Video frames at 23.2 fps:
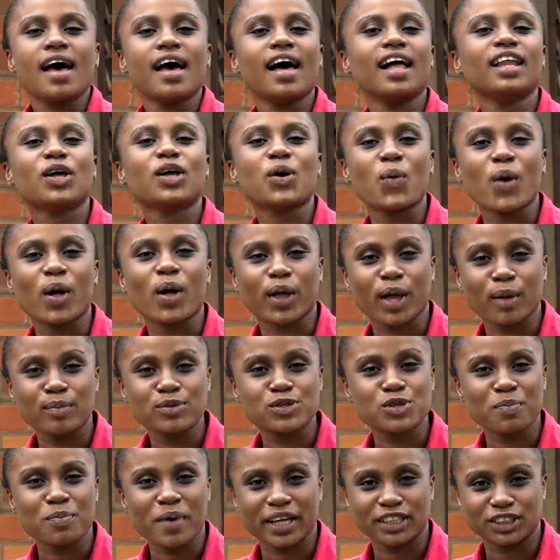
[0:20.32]
Hello, welcome
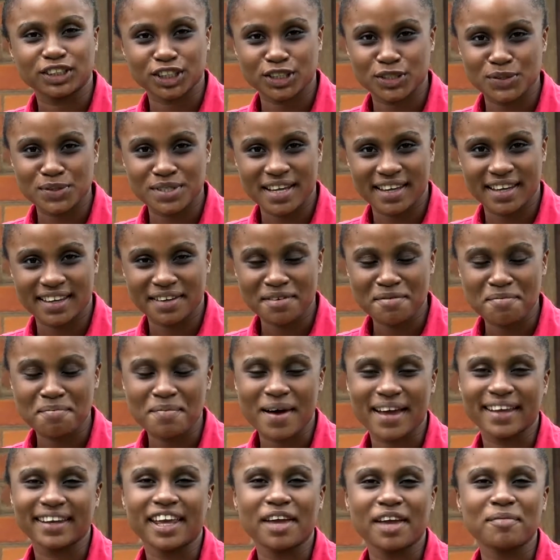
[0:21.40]
to Maisha Today.
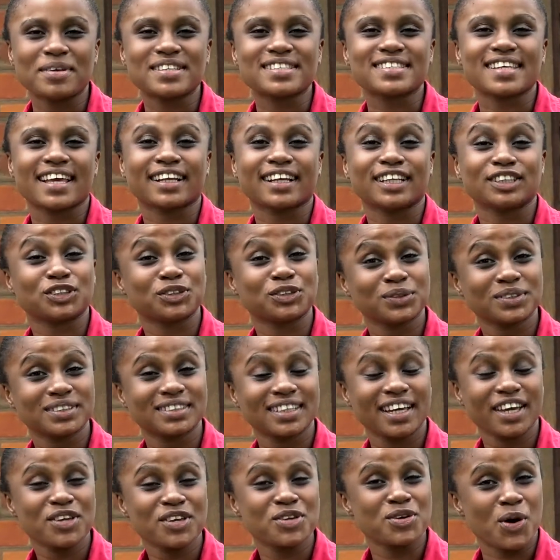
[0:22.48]
My name is Tekla
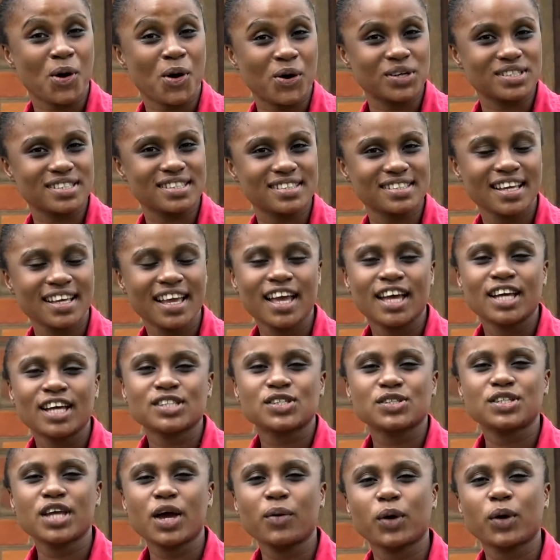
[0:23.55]
Schulte, your host.
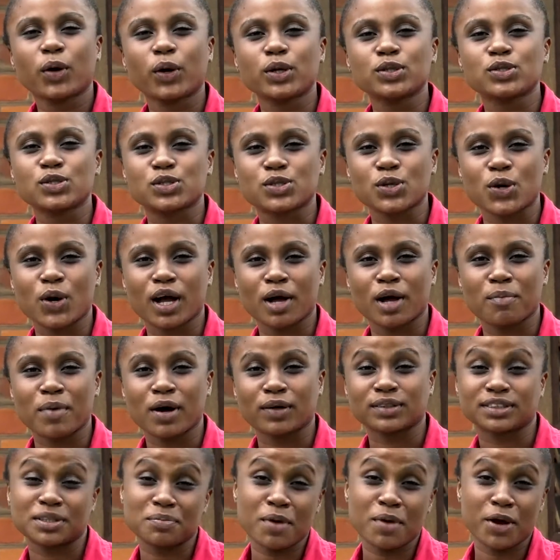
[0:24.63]
Today we're going to talk
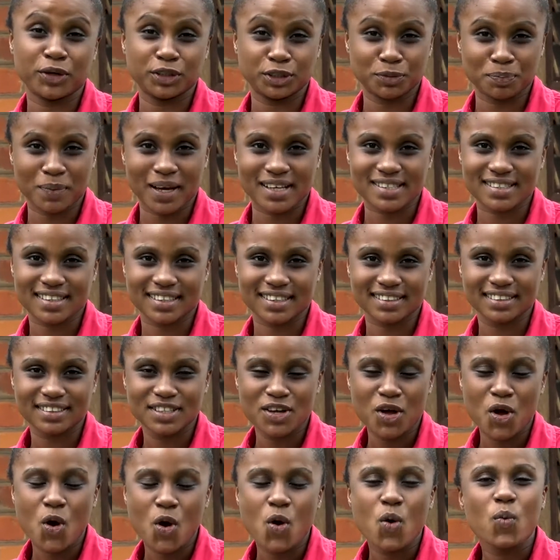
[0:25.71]
about the marriage basket.
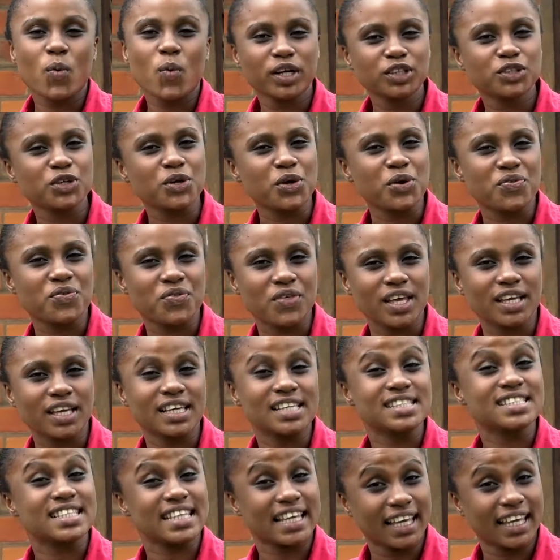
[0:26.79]
What do you think
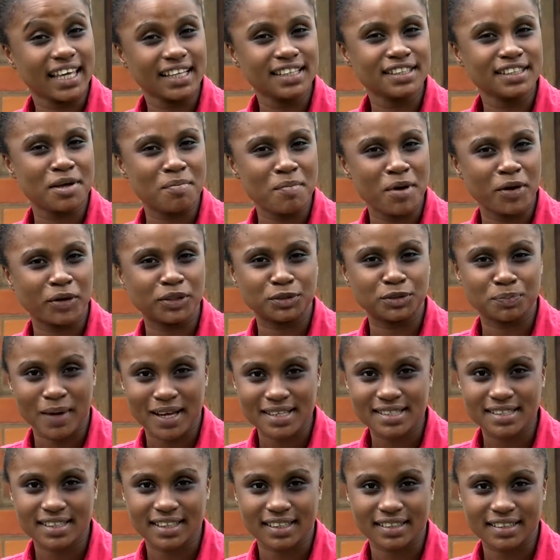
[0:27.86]
it's in the marriage
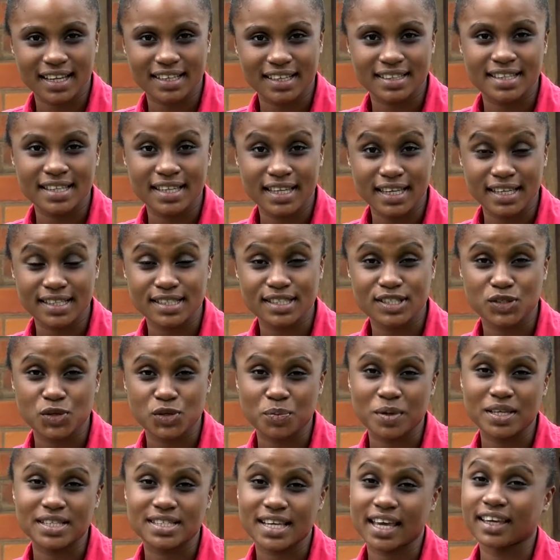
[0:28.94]
basket that needs to
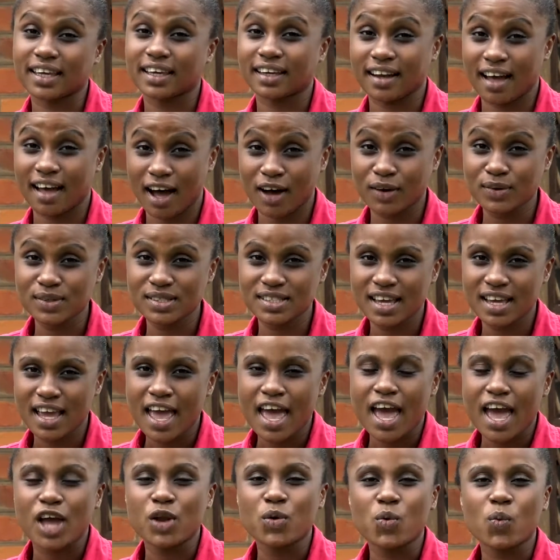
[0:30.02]
be taken out?
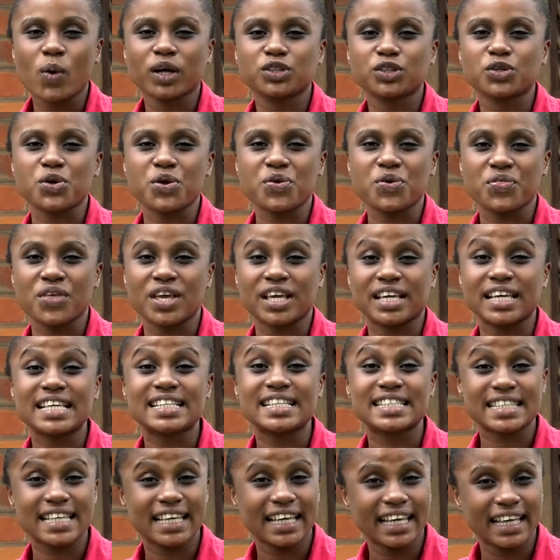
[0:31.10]
And what do you think
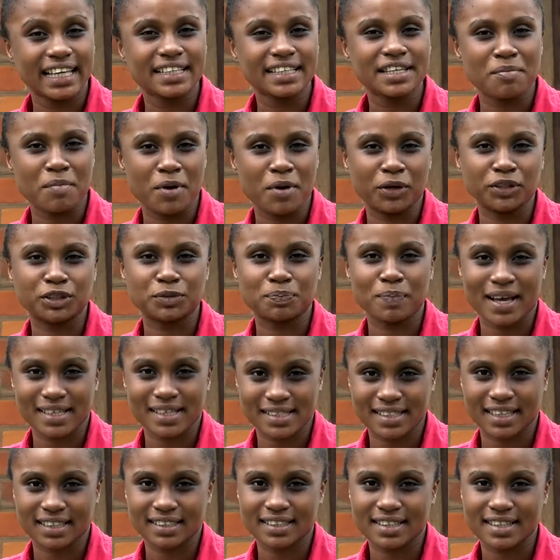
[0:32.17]
it's in the marriage
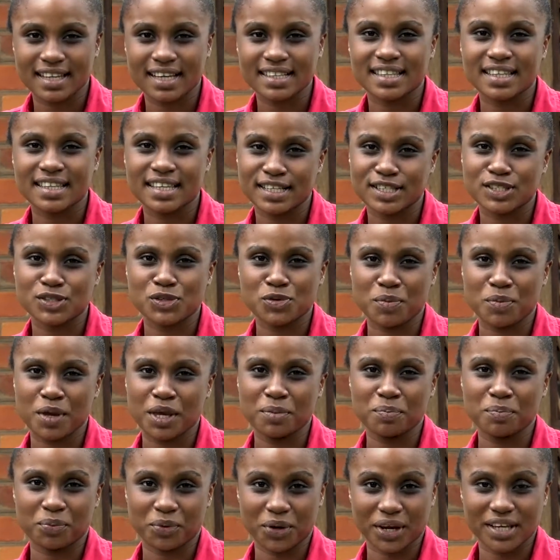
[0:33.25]
basket that needs to be
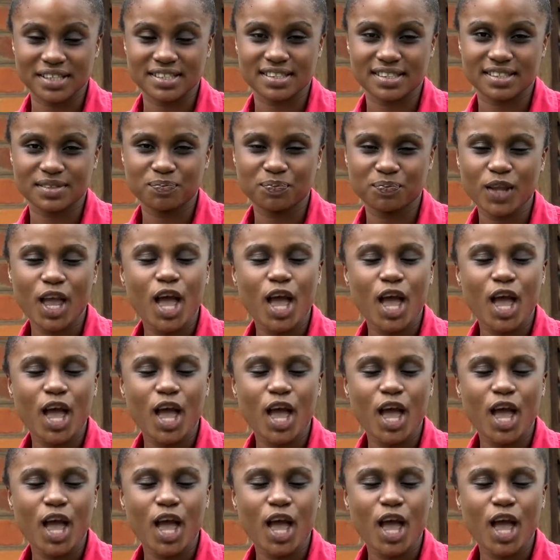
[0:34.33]
embraced?